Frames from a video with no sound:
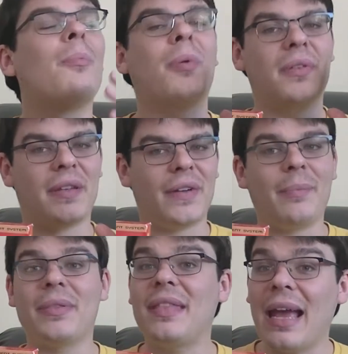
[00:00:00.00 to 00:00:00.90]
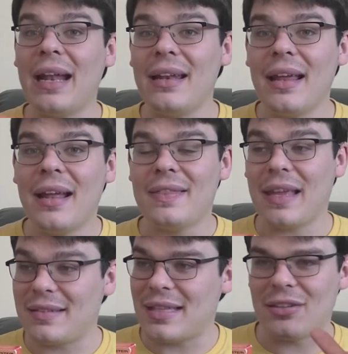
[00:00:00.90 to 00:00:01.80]
but with different name. But then
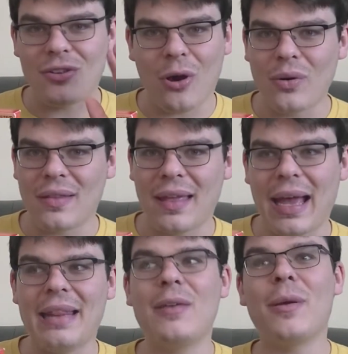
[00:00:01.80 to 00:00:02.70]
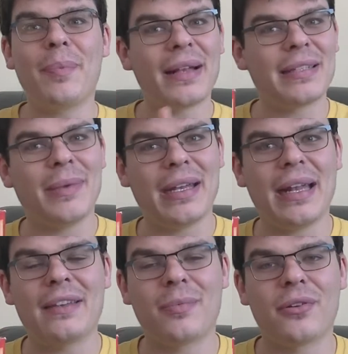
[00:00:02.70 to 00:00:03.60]
they said no to that, and they went back to making
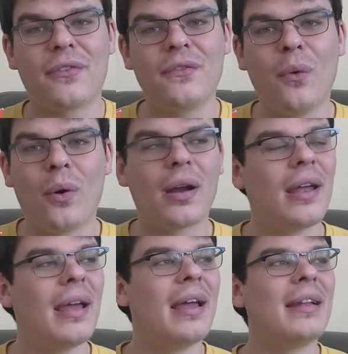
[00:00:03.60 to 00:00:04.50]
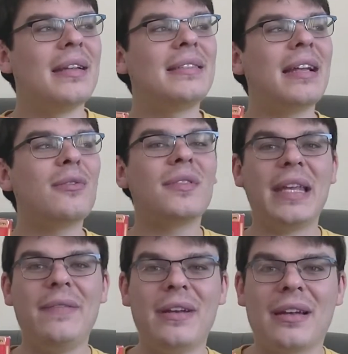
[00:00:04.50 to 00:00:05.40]
it as Mother 4. Nintendo was leaving it